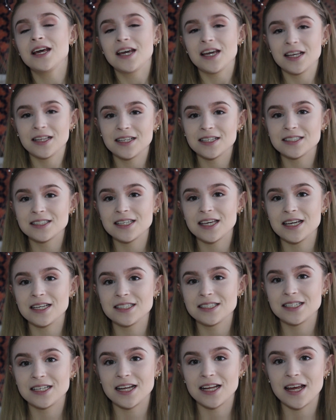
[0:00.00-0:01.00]
in this
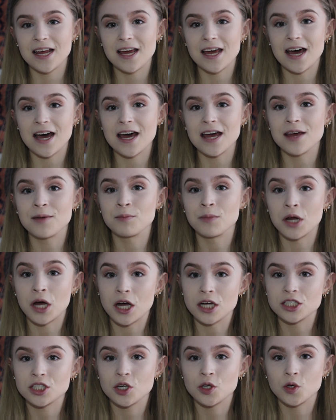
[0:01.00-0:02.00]
case today I am
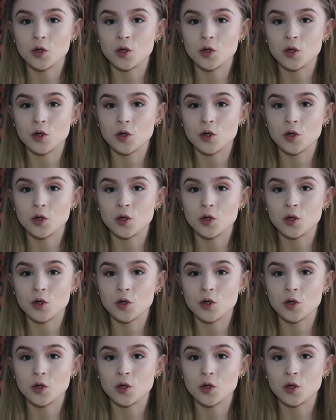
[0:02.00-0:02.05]
not